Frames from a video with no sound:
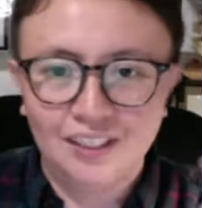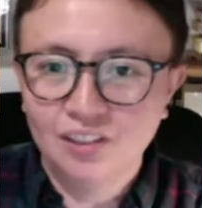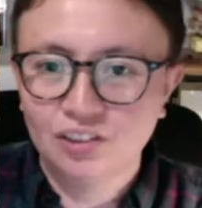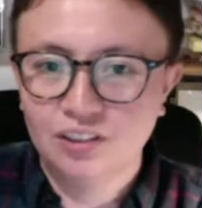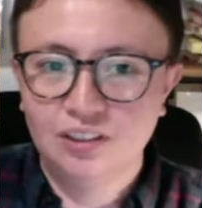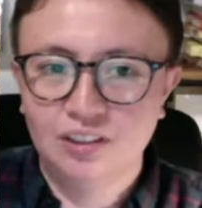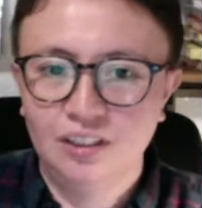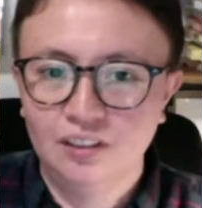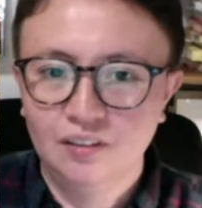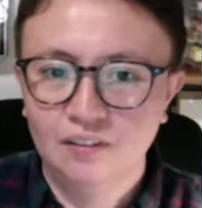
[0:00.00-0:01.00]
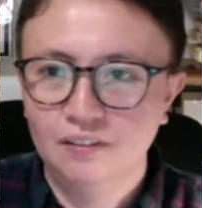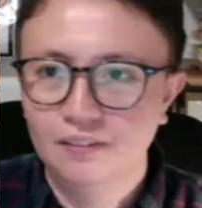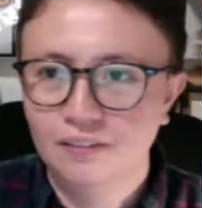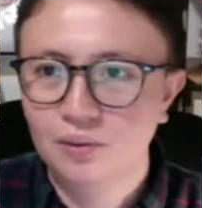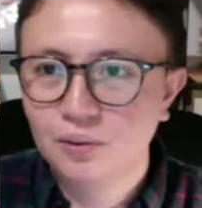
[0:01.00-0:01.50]
interesting.
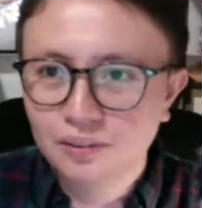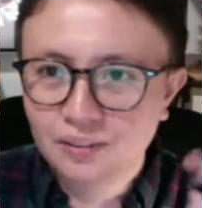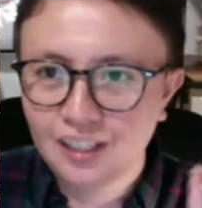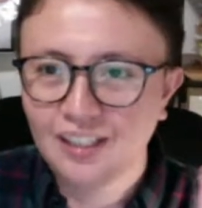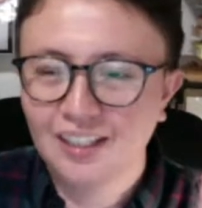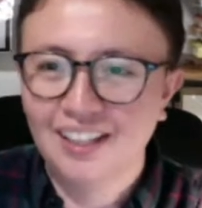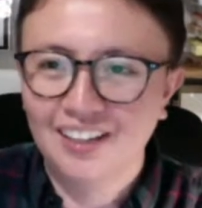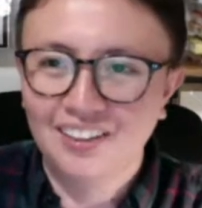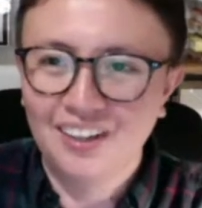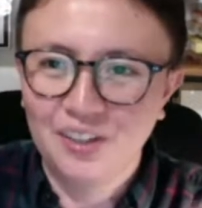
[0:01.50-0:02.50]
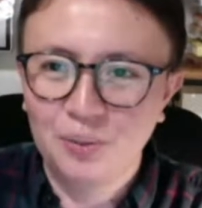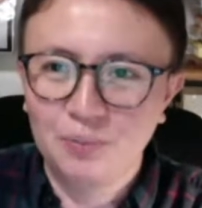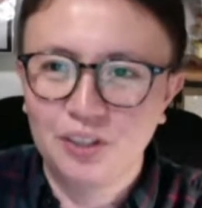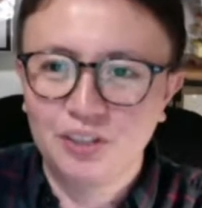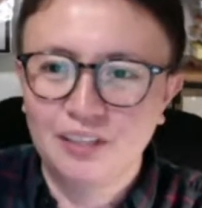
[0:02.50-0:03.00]
kung nakinig kayo, I hope
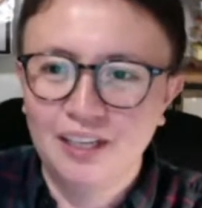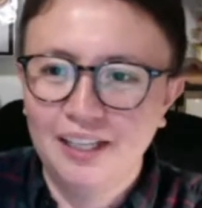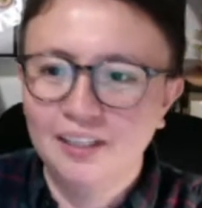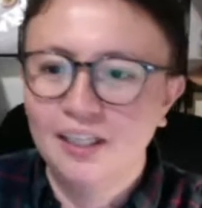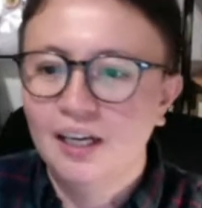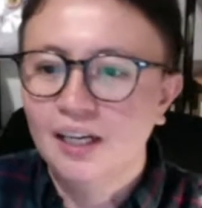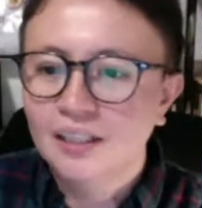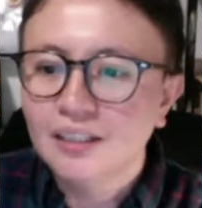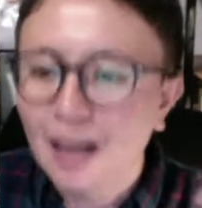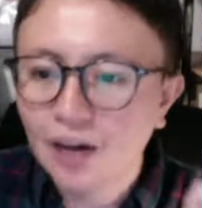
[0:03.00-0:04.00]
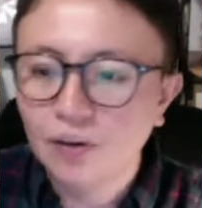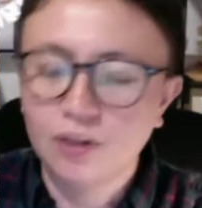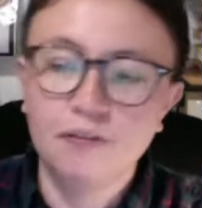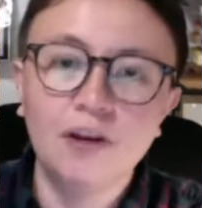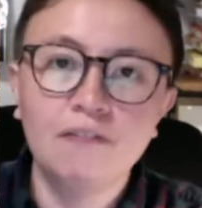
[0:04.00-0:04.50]
you could relate. Now,
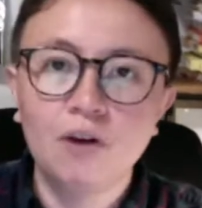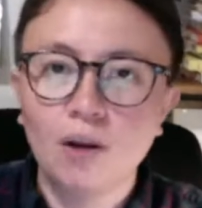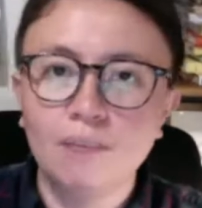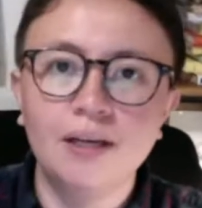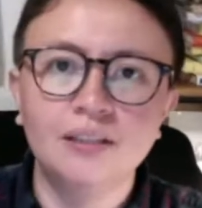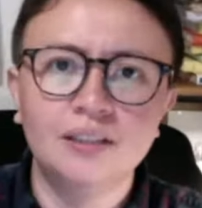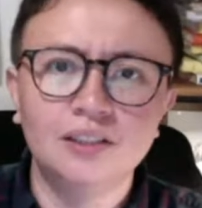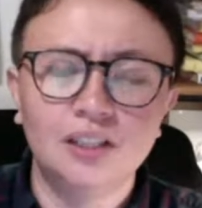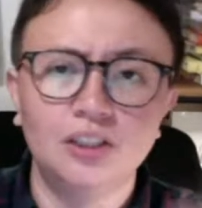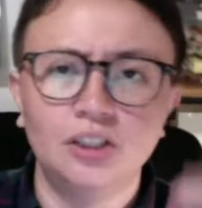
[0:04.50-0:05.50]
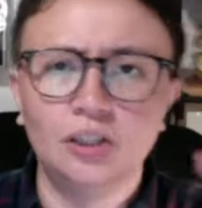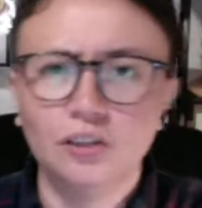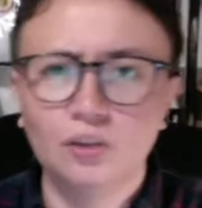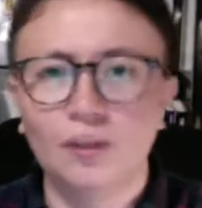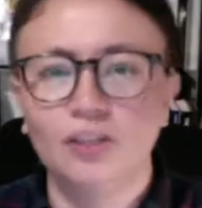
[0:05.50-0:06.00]
if you have comments, suggestions,
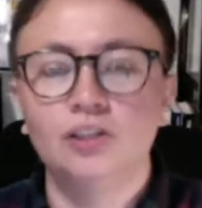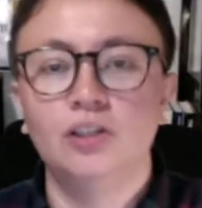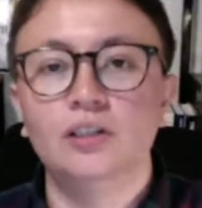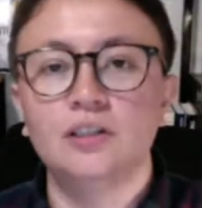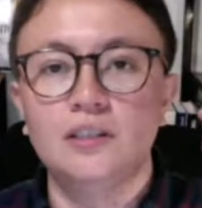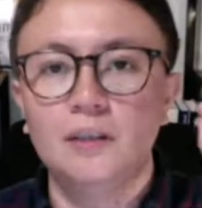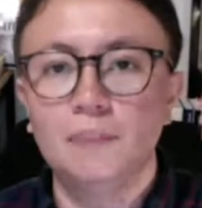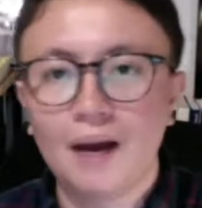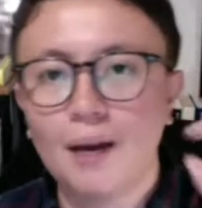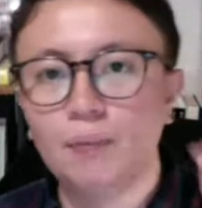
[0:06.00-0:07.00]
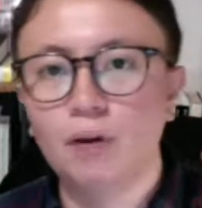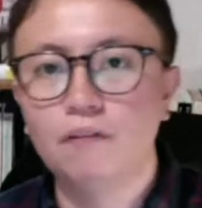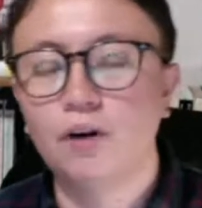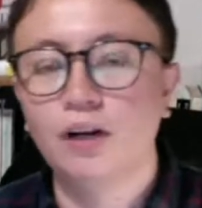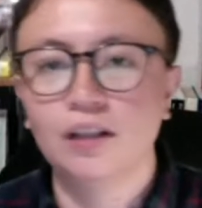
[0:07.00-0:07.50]
questions na pahabol
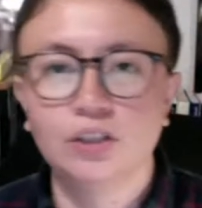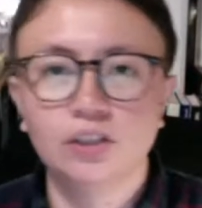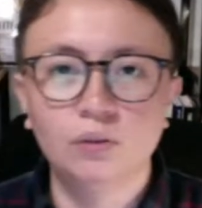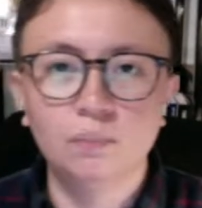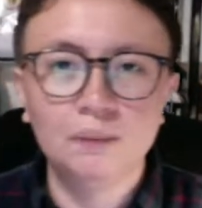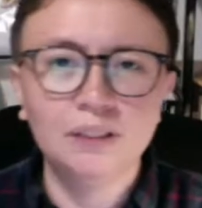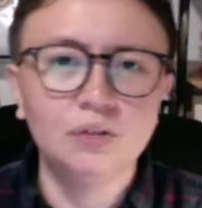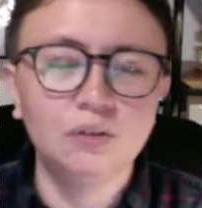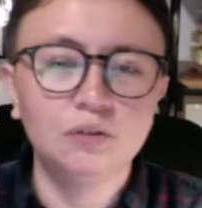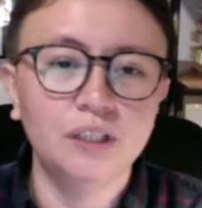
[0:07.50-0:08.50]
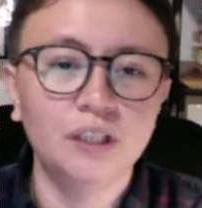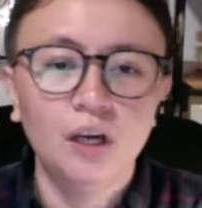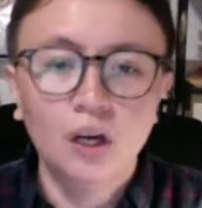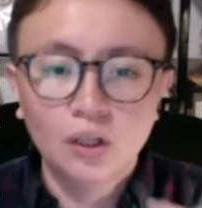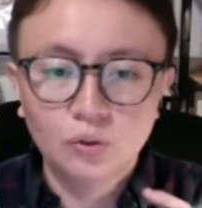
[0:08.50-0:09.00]
for this show, please feel free
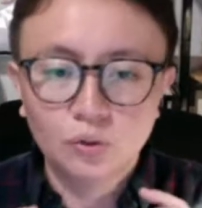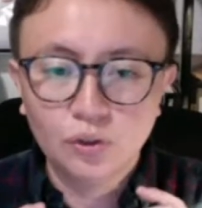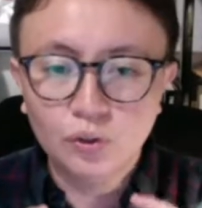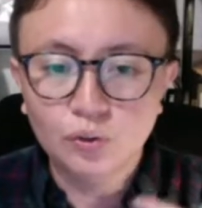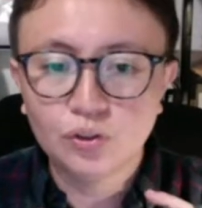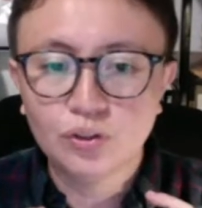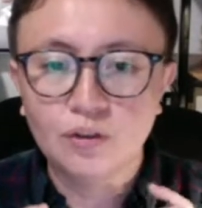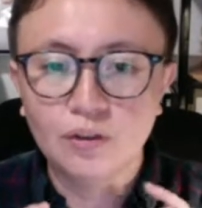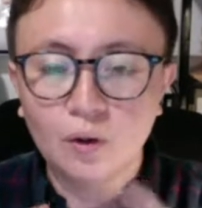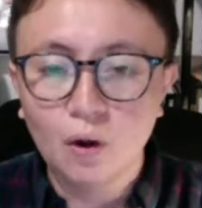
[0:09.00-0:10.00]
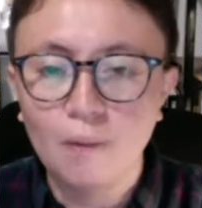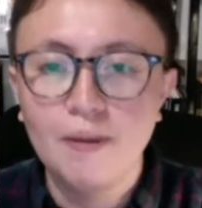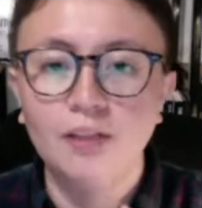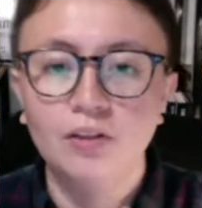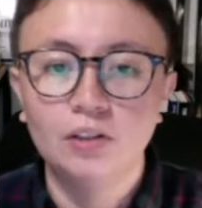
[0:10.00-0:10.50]
to use the
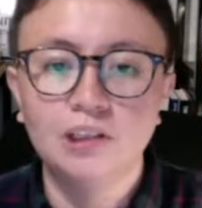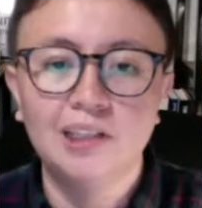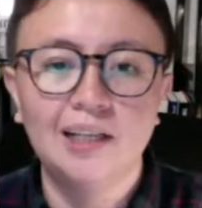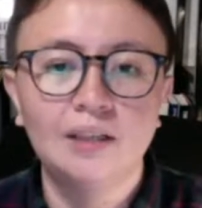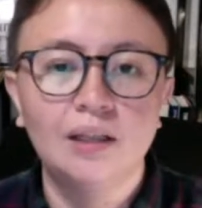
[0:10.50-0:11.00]
comment or chat